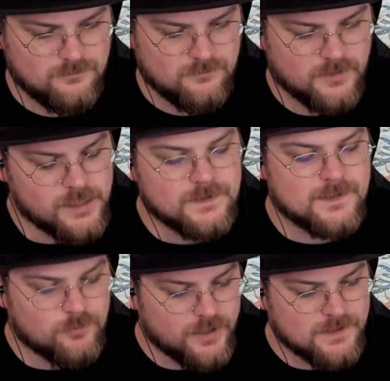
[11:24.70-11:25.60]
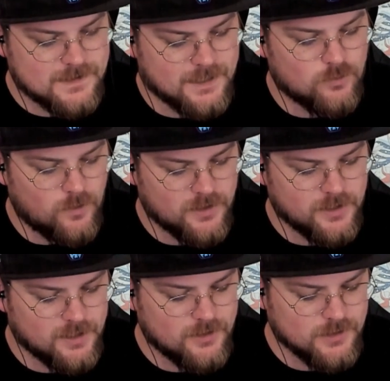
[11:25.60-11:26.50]
Like, Sabrina's like the one thing
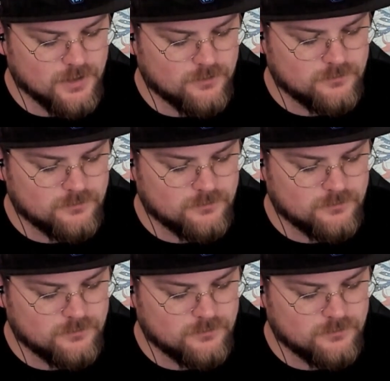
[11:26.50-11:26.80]
you can do.